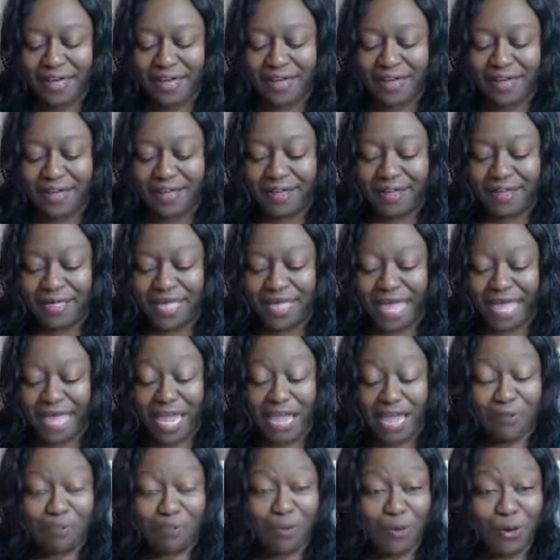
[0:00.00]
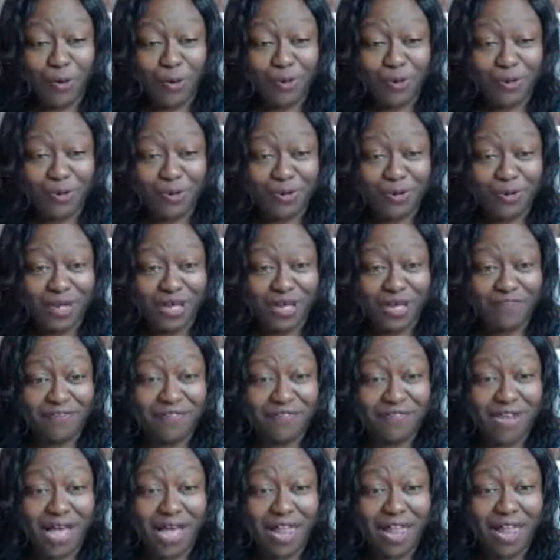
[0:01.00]
and broker of
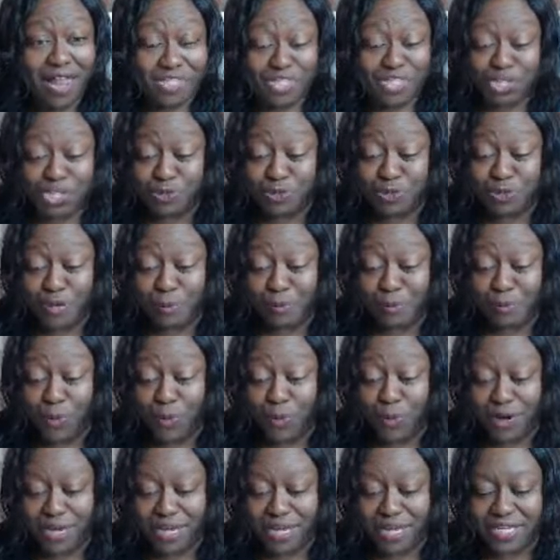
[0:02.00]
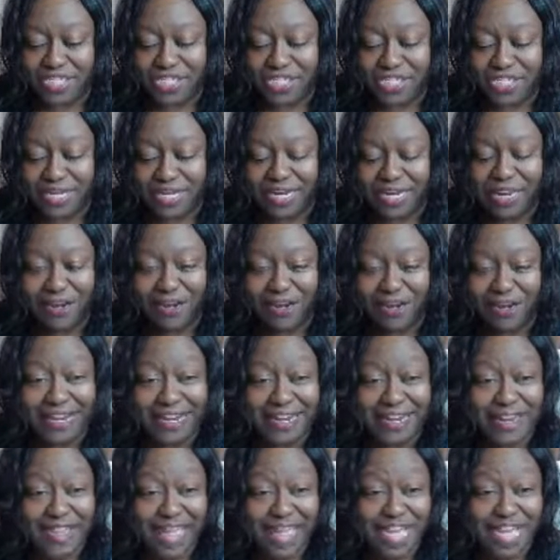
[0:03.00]
Knowledge Tree Mortgage here
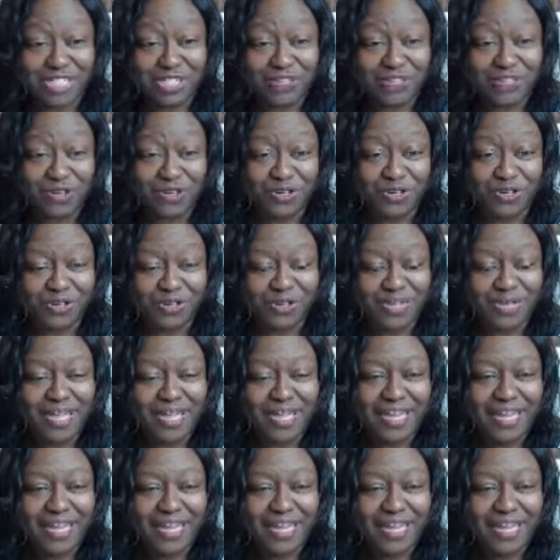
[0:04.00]
in Nashville.